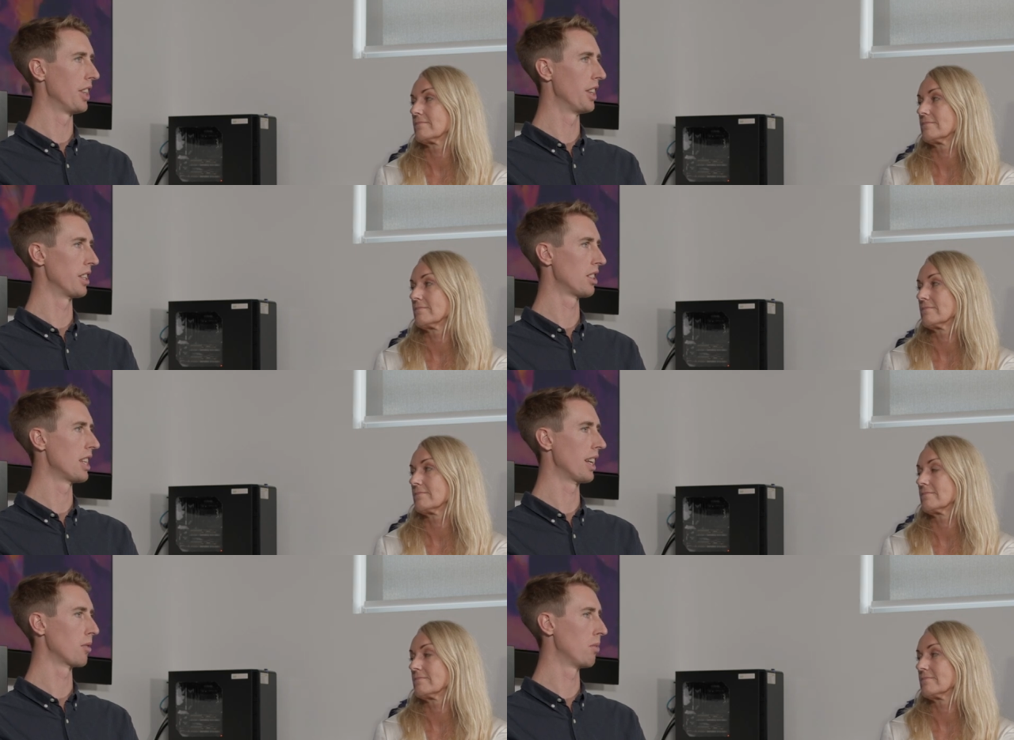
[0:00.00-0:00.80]
Speaker 1: the
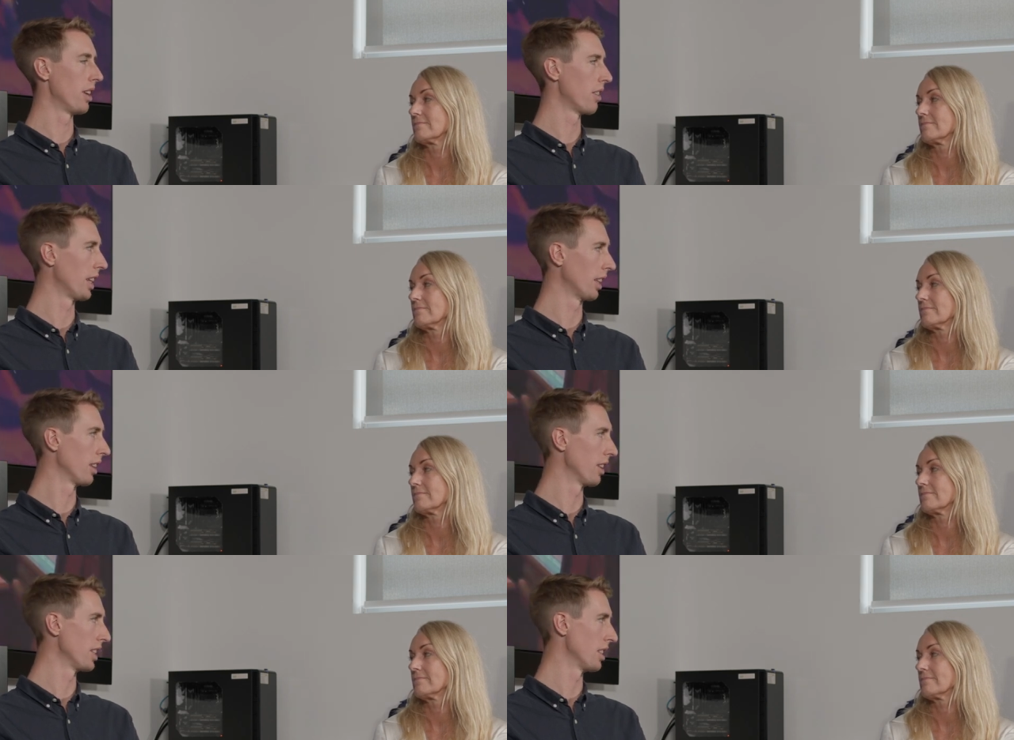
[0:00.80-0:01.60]
cynic might think
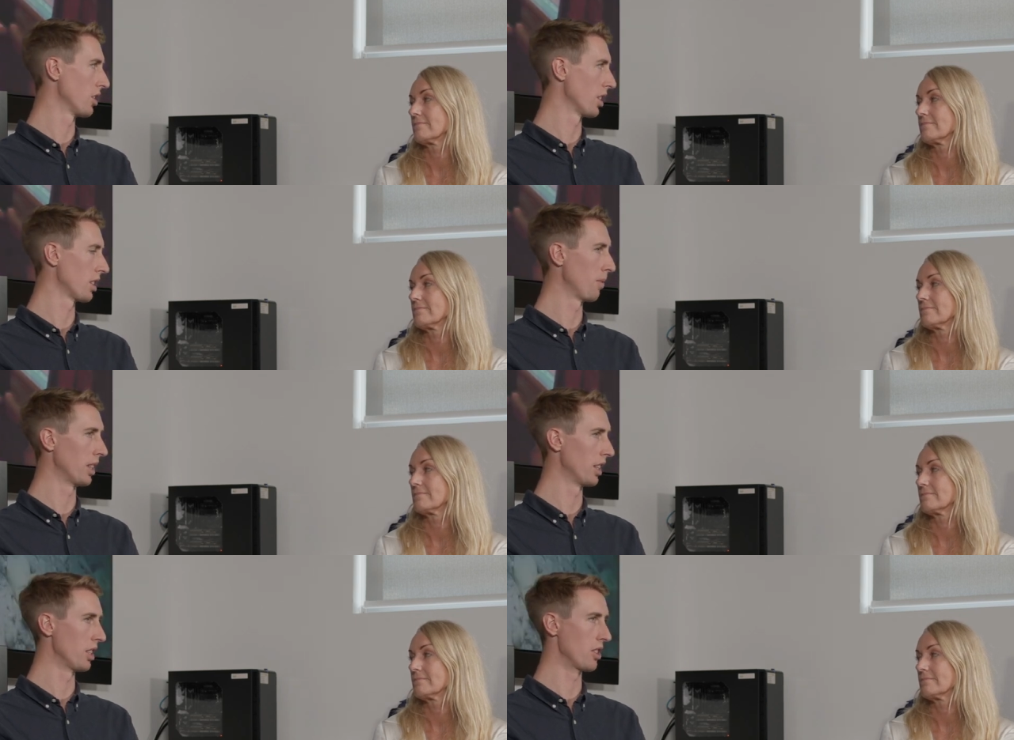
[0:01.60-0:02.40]
that this is just
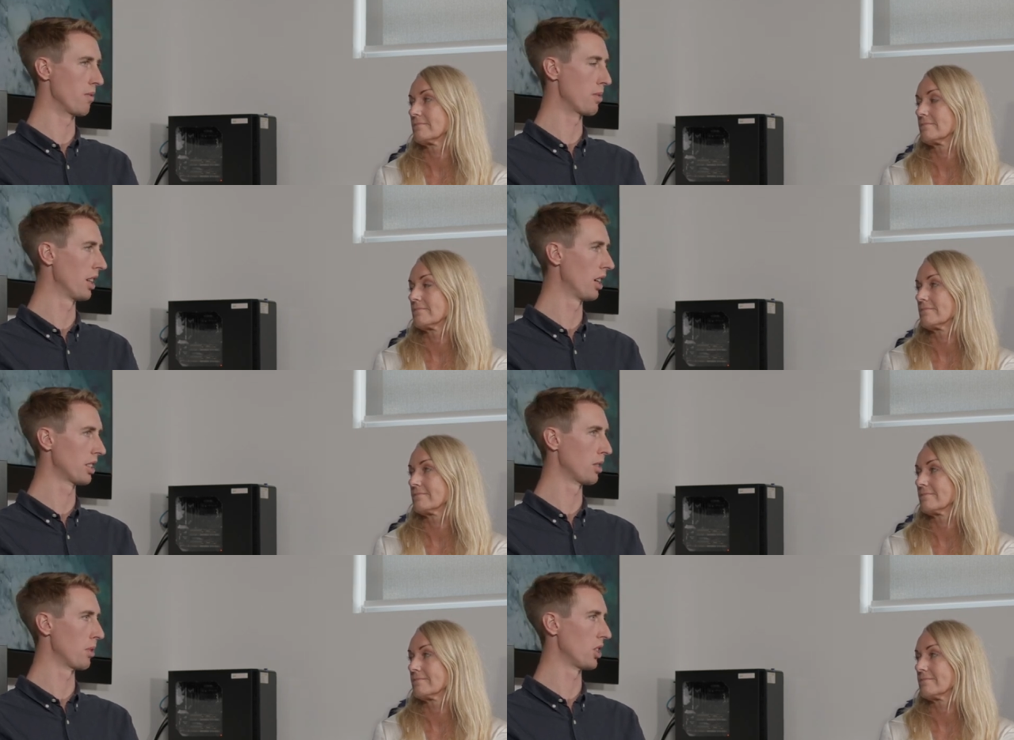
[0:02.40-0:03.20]
something that you've been
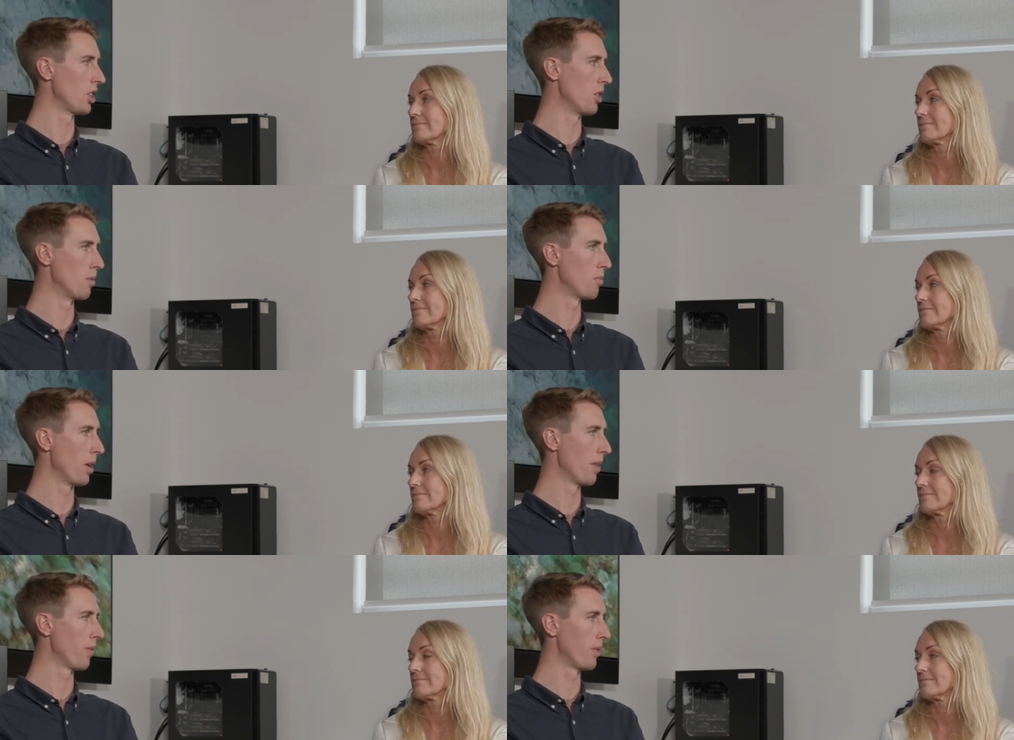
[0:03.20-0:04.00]
asked to pursue,
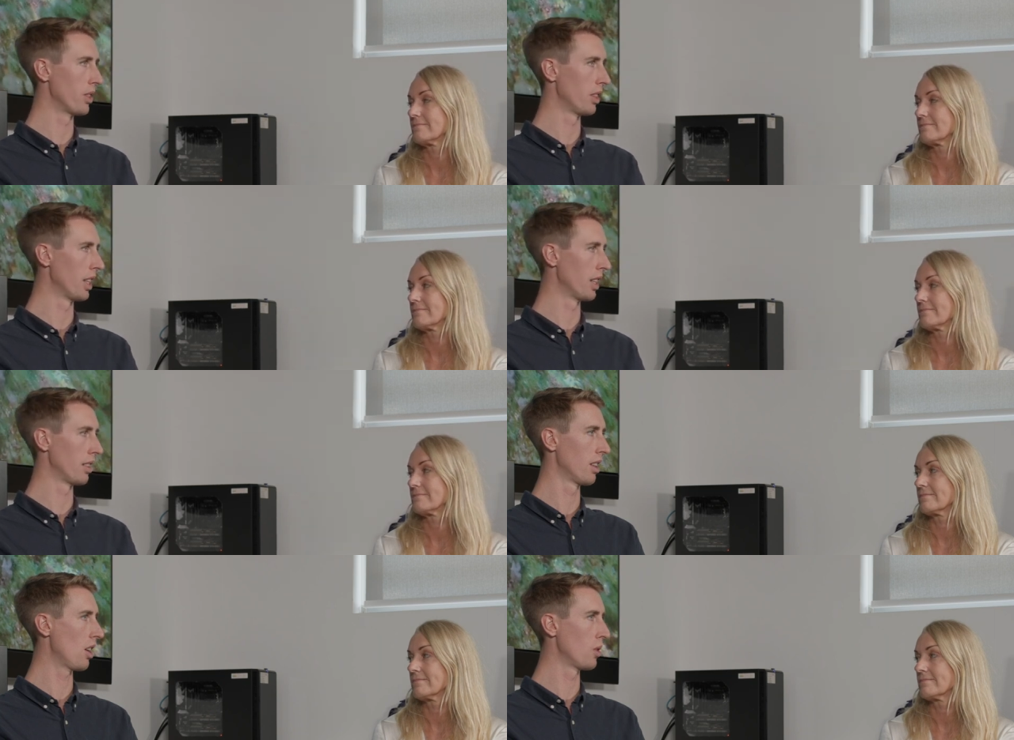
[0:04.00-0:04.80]
but
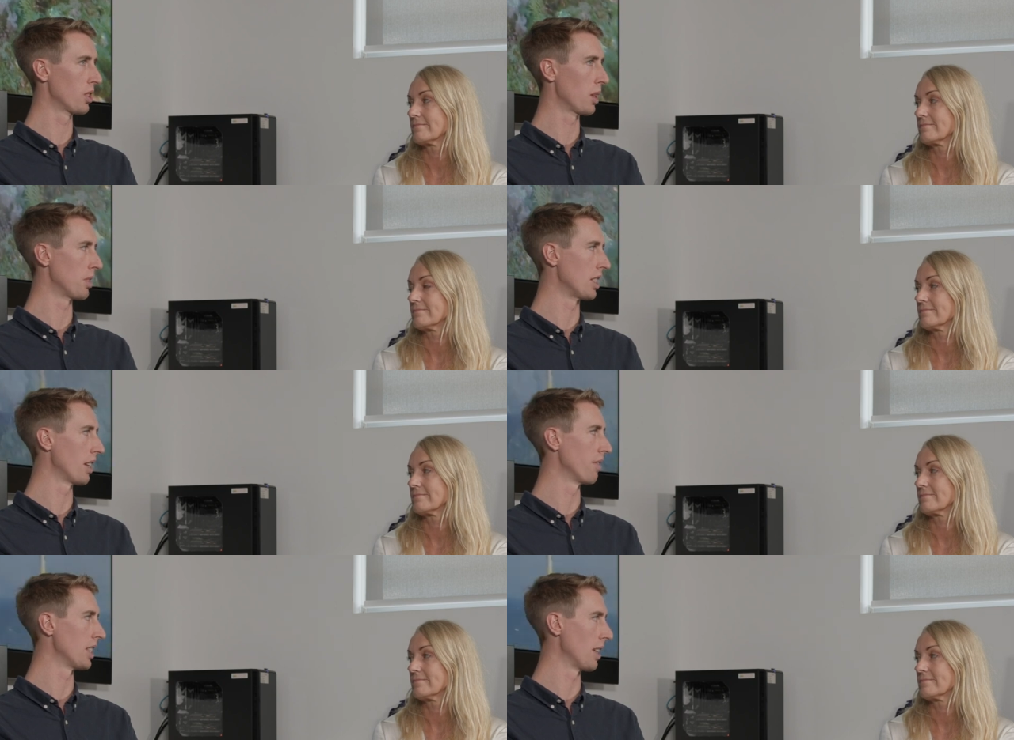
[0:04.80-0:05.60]
the whole Subsea
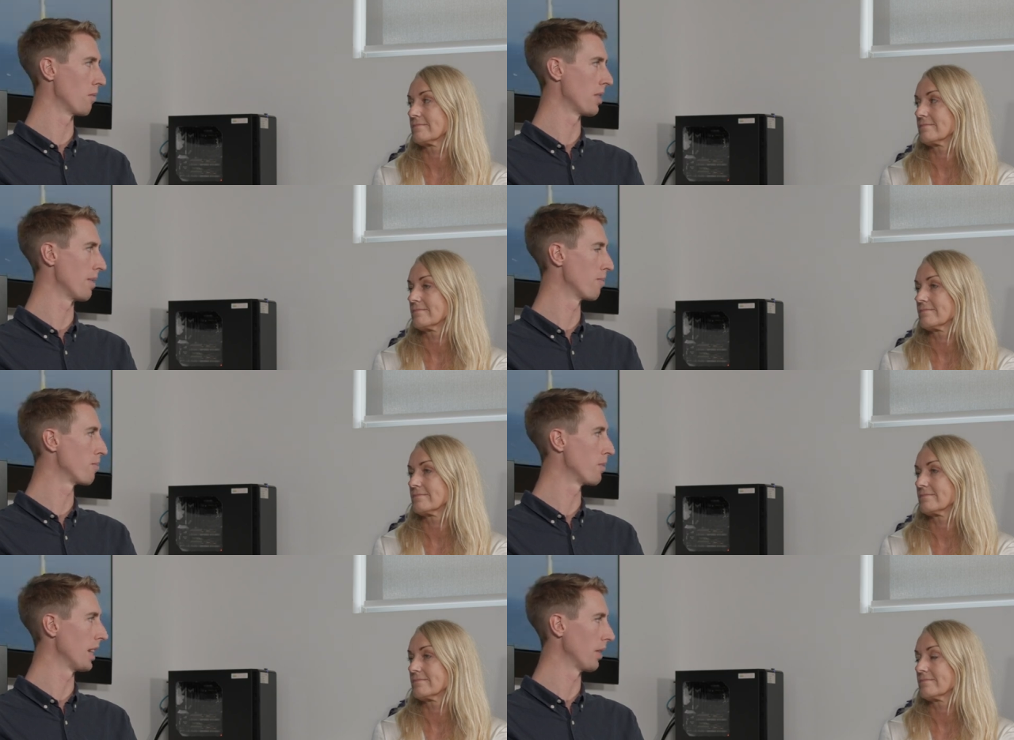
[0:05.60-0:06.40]
seven team have been
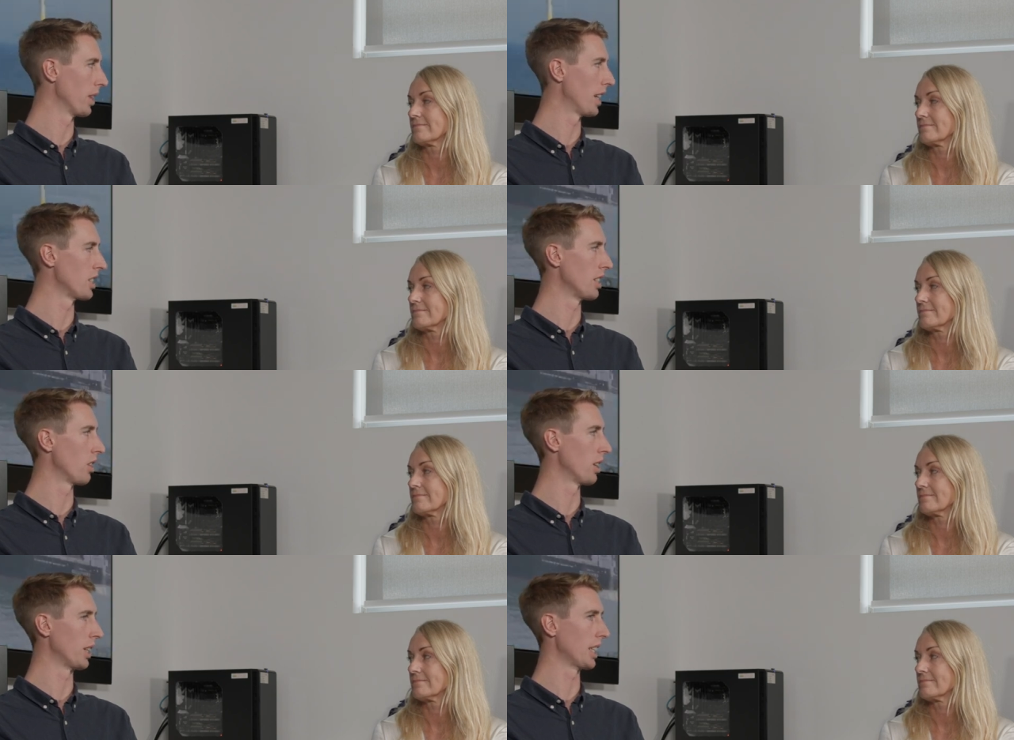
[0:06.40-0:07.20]
brilliant with actually
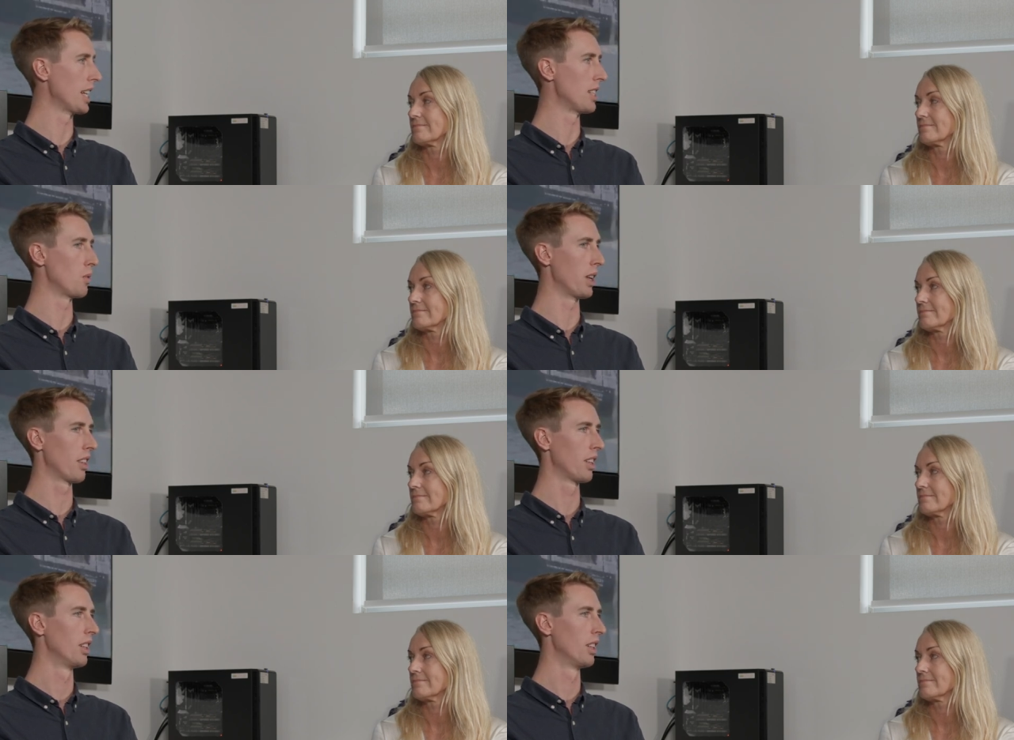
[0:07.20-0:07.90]
trying to engage with